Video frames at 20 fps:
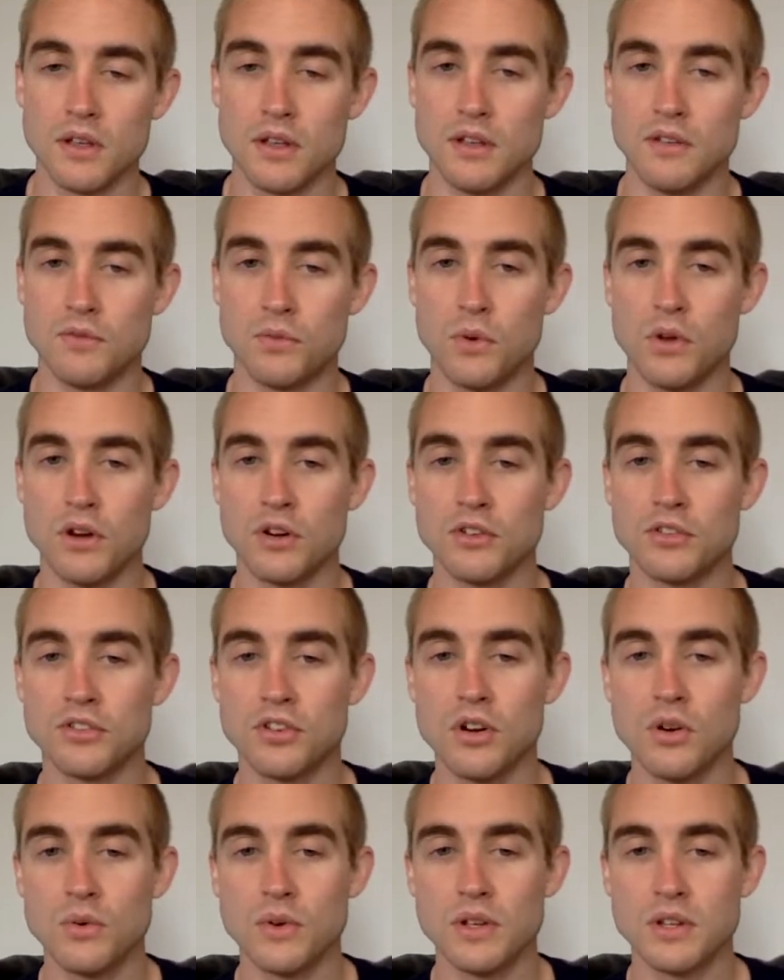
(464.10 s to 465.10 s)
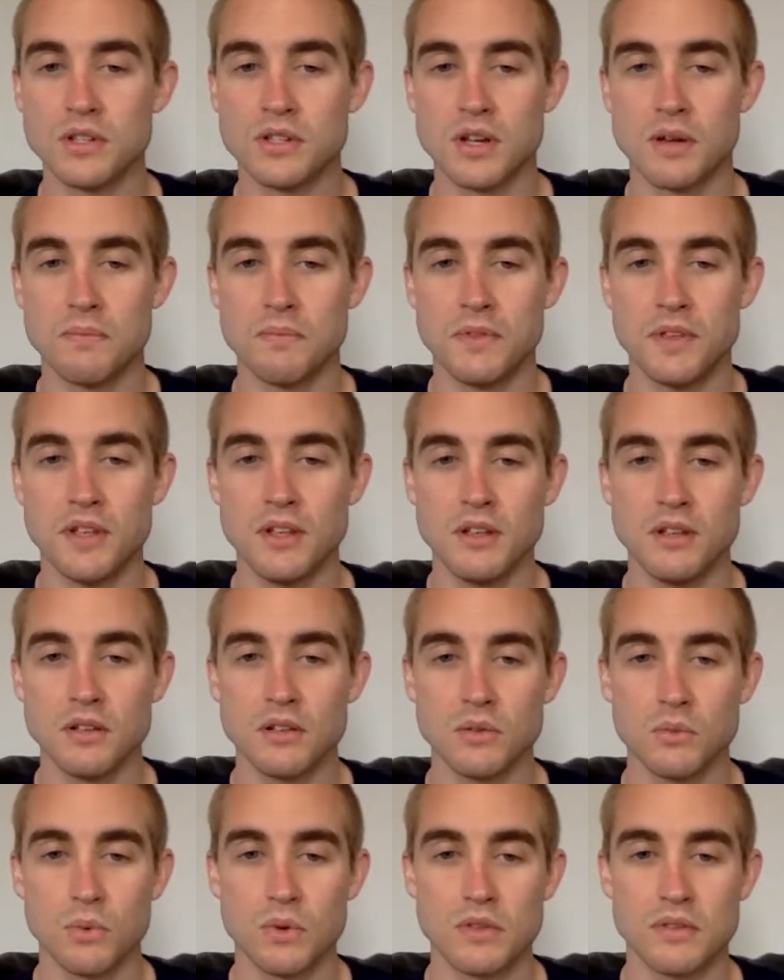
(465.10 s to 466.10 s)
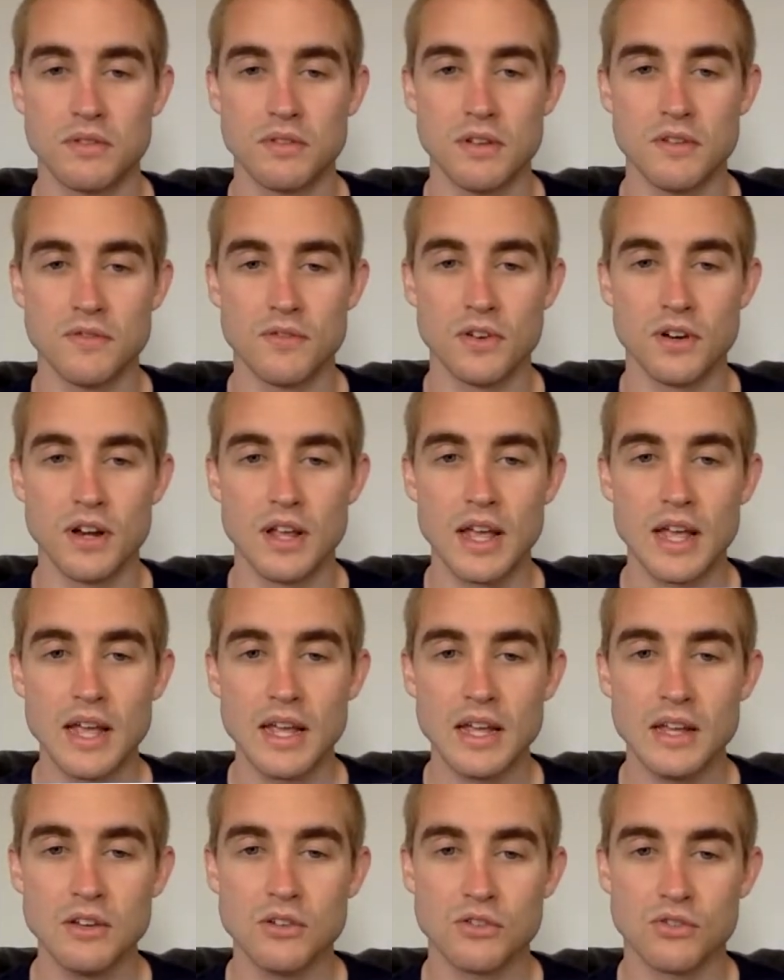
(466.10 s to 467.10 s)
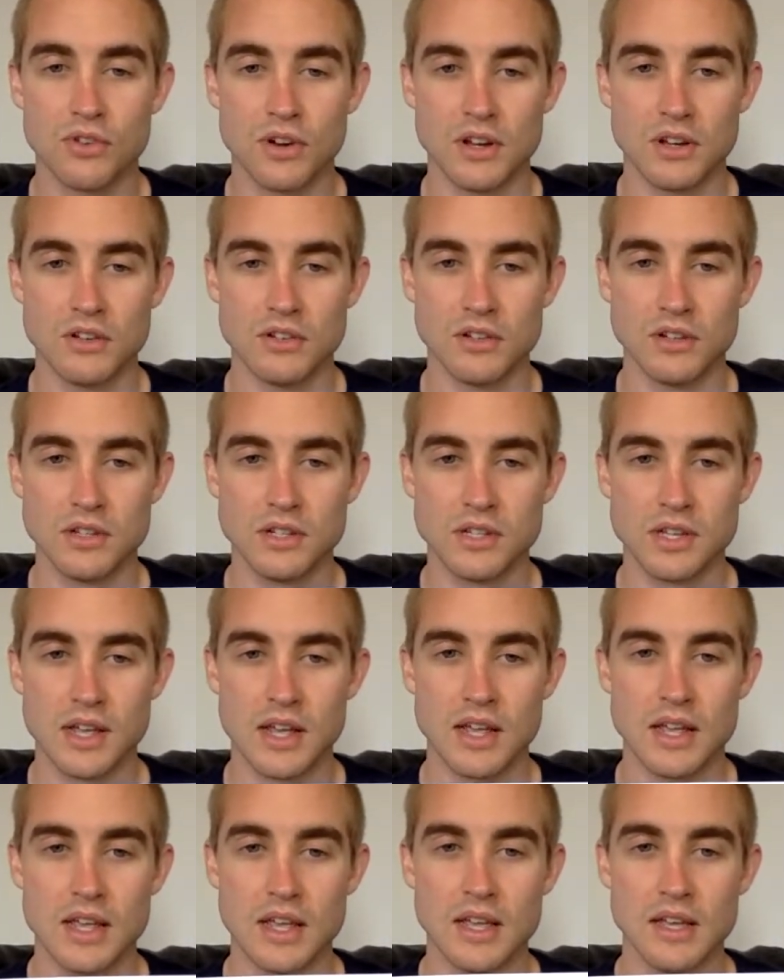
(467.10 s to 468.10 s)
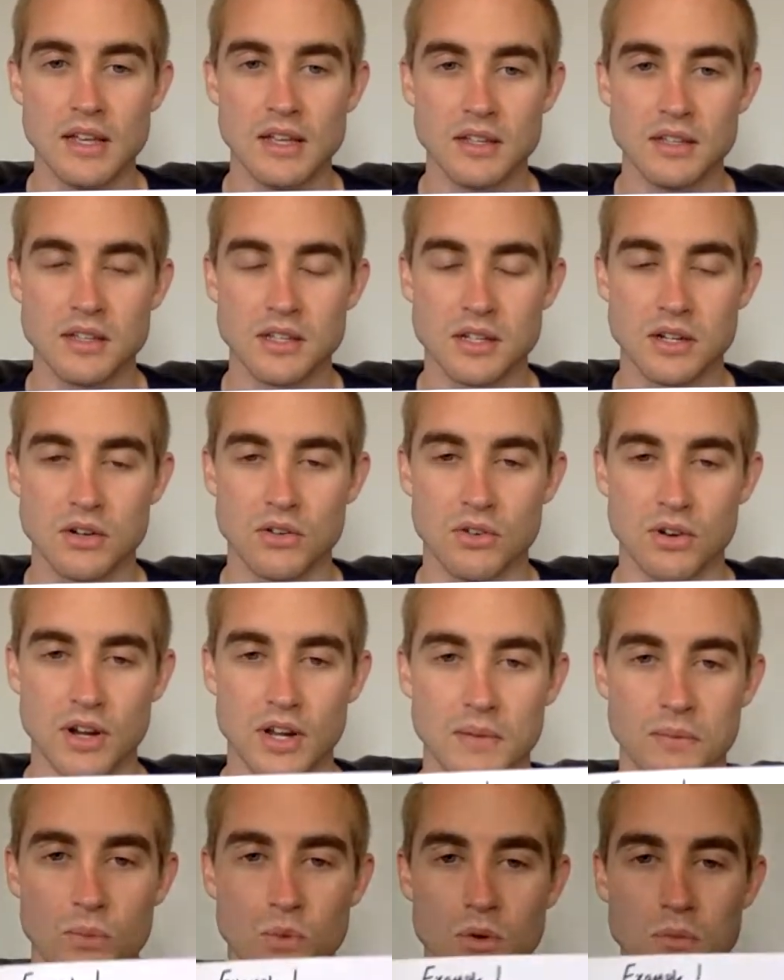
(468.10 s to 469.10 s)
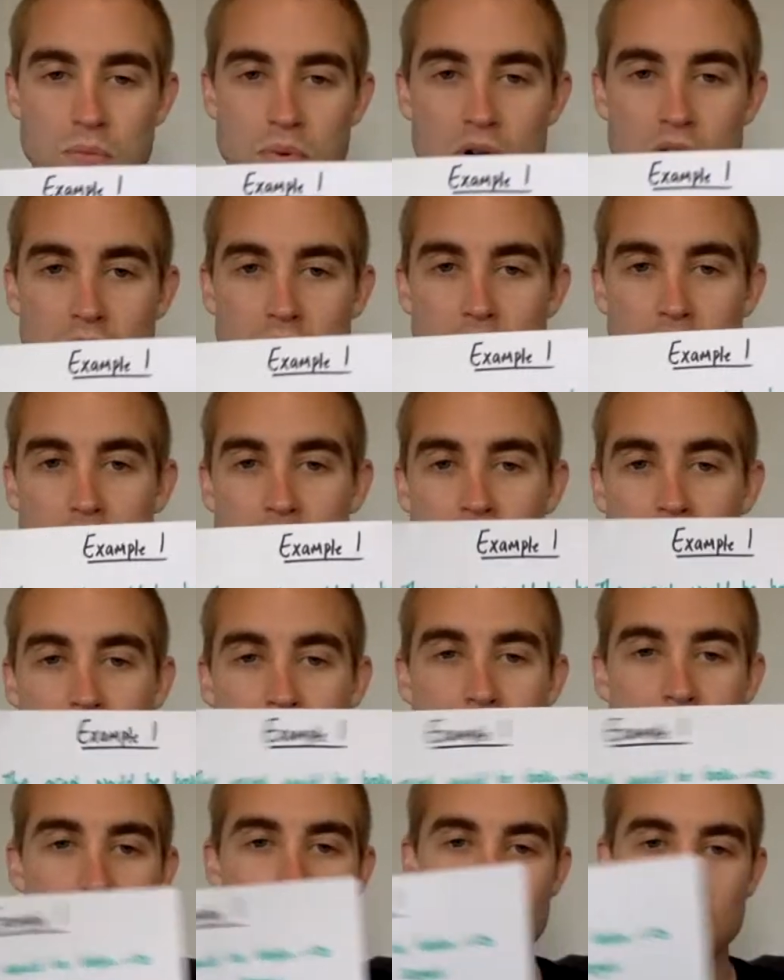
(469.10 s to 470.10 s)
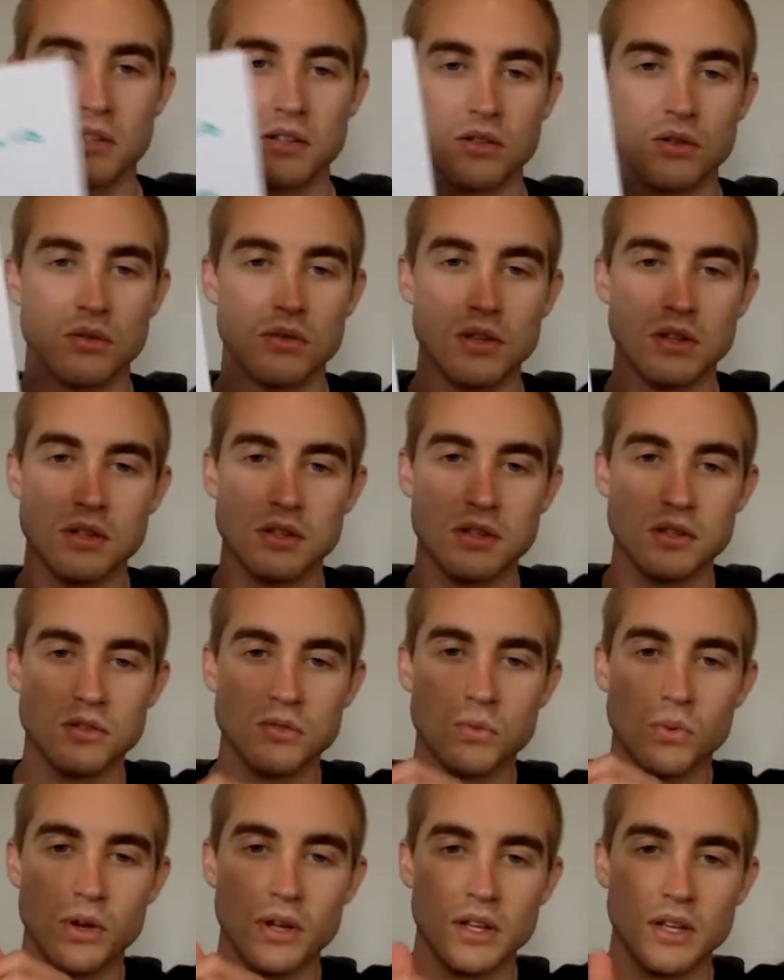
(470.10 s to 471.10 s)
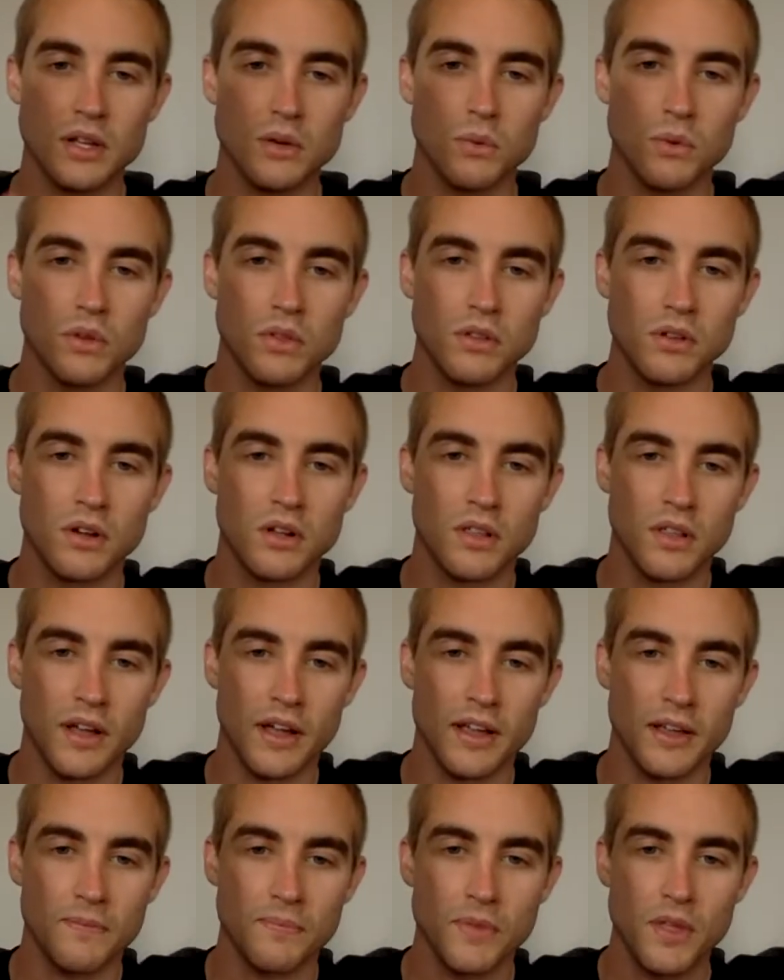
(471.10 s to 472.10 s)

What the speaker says: if we are showing something with different age ranges, a histogram would probably be best. So this is what it would look like.